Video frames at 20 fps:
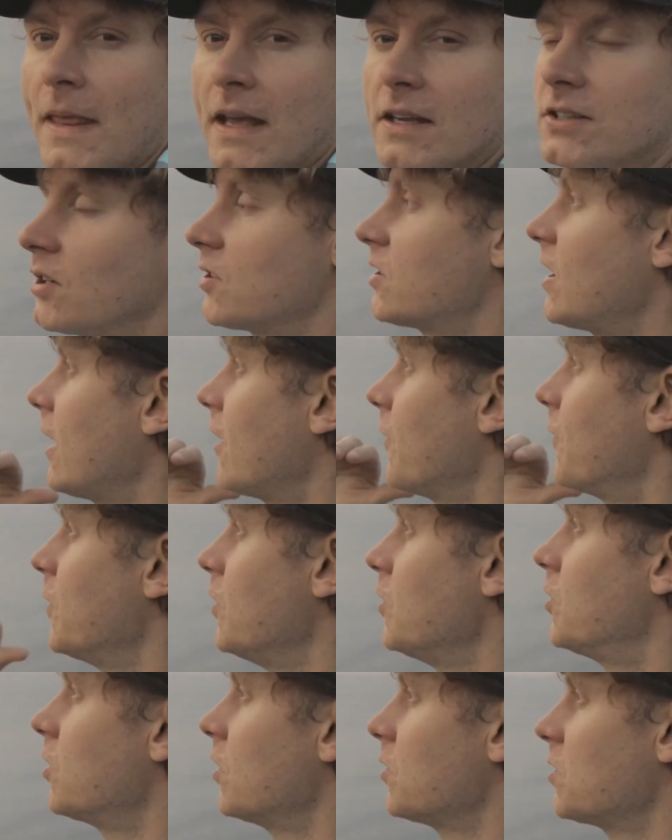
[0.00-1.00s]
is I'll take a
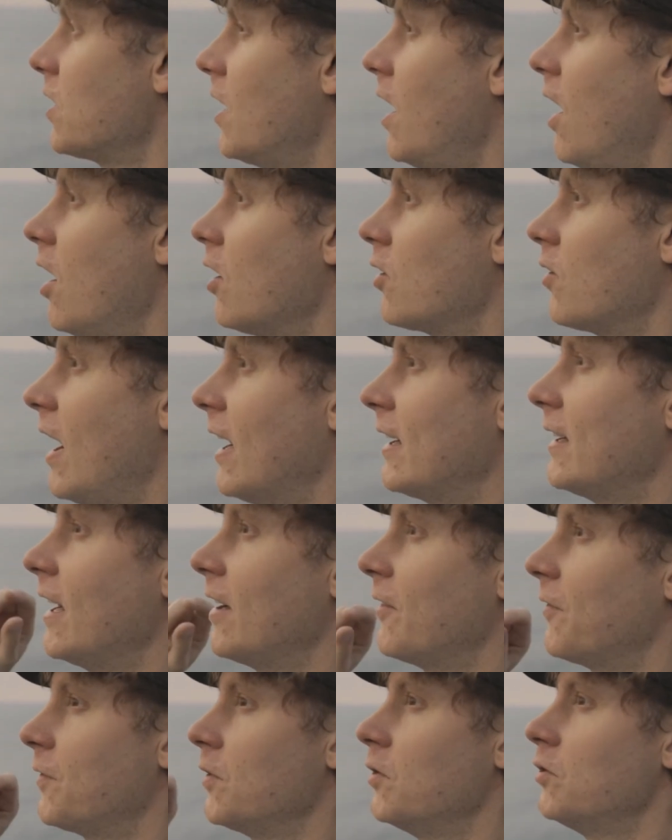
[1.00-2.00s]
few shots of the hard grad and
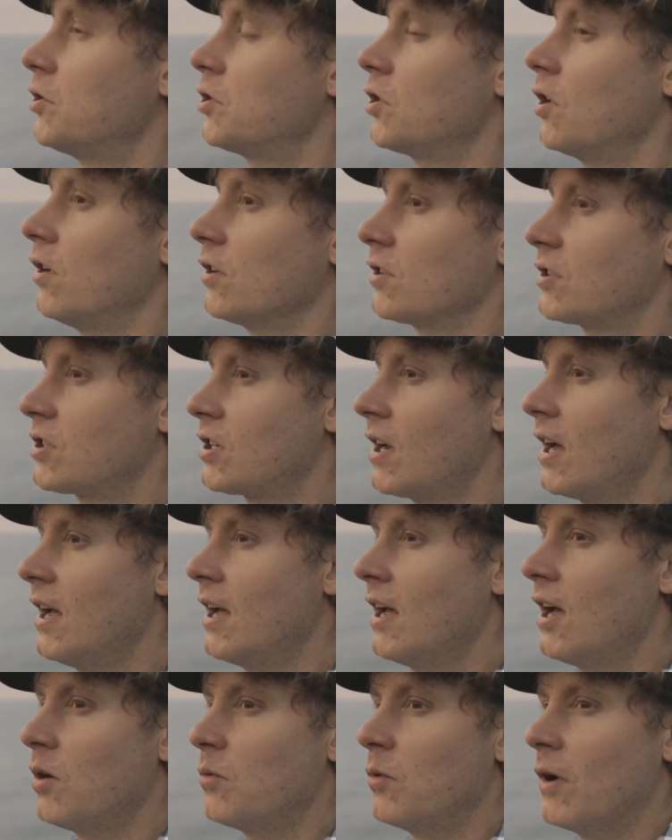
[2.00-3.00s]
then a few shots
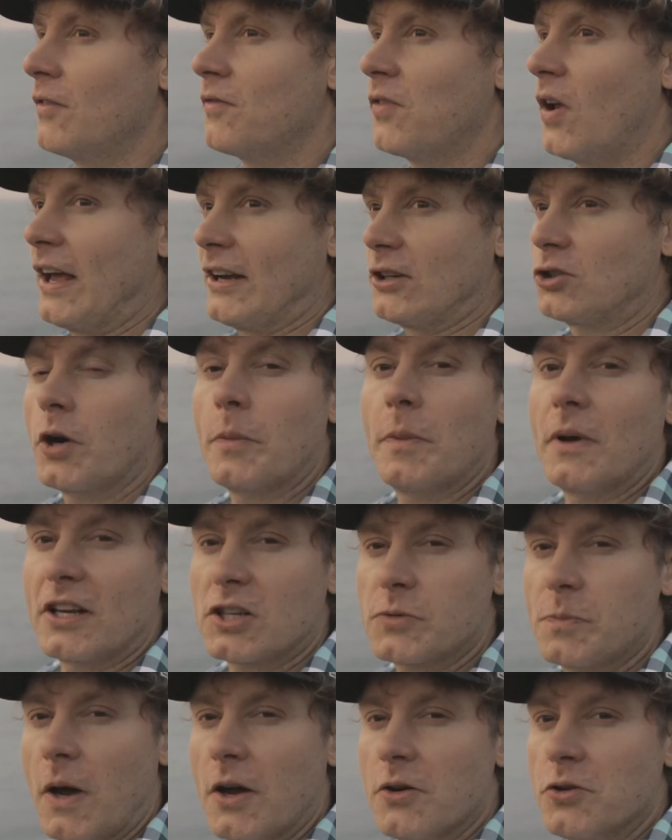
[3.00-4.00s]
with like triple
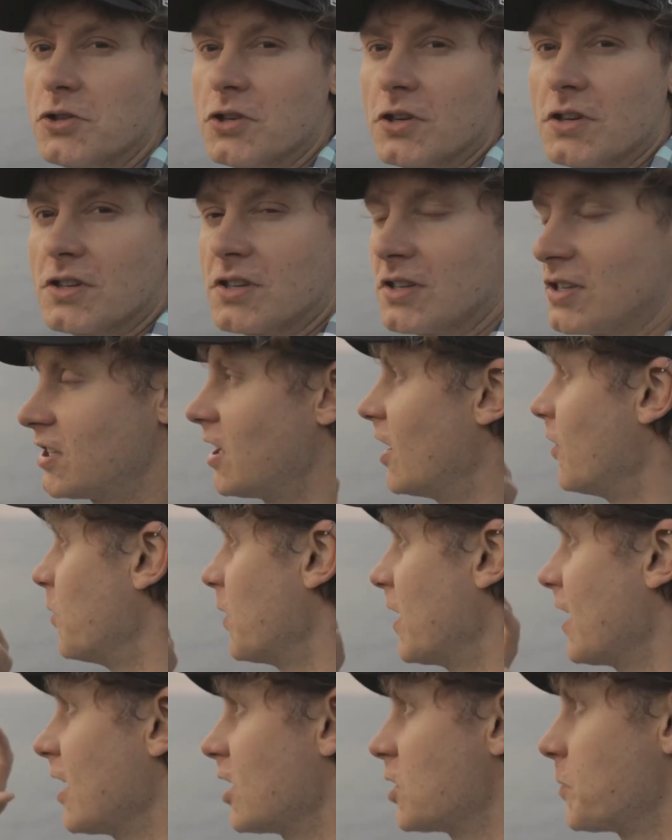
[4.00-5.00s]
exposures and see if
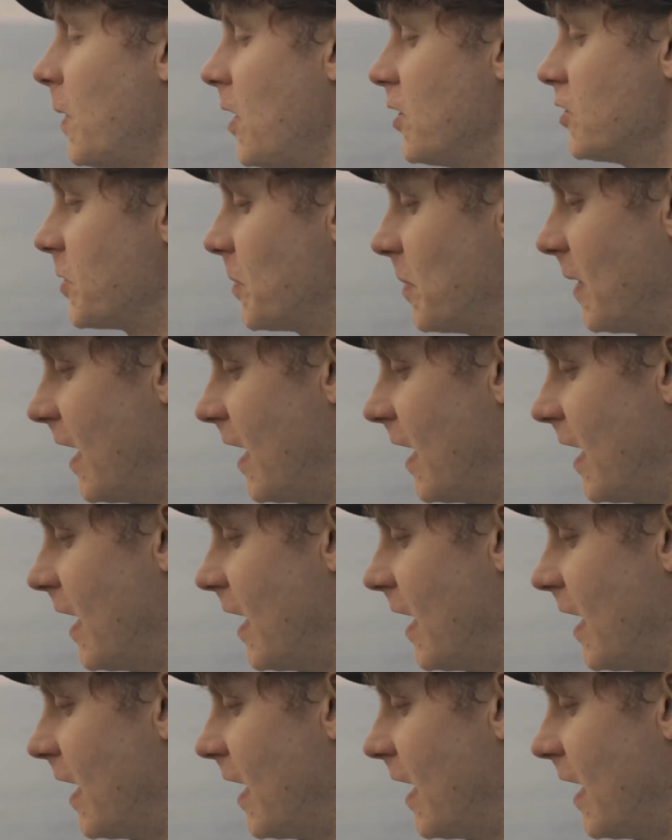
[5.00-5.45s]
we can exposure